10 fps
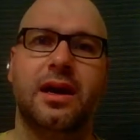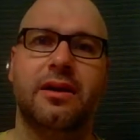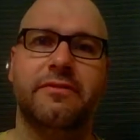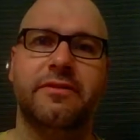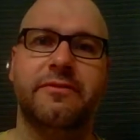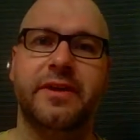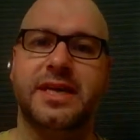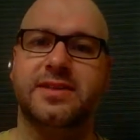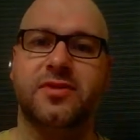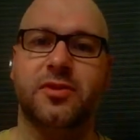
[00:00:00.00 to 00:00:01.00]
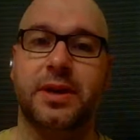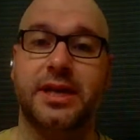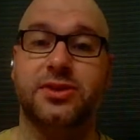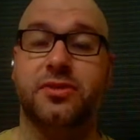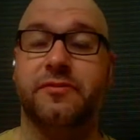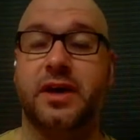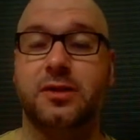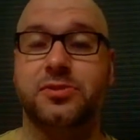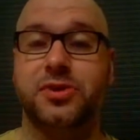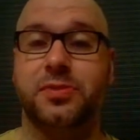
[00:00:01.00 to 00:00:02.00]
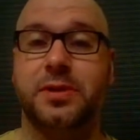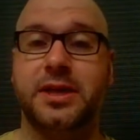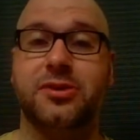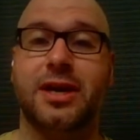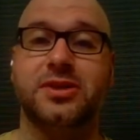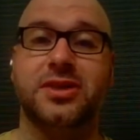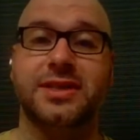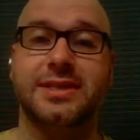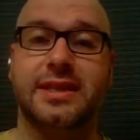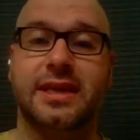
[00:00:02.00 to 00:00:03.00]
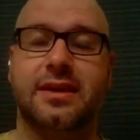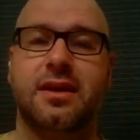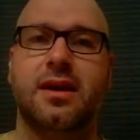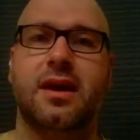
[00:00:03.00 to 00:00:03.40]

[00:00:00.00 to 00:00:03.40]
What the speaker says: of the fans of your page or the followers of your page are actually going to see it.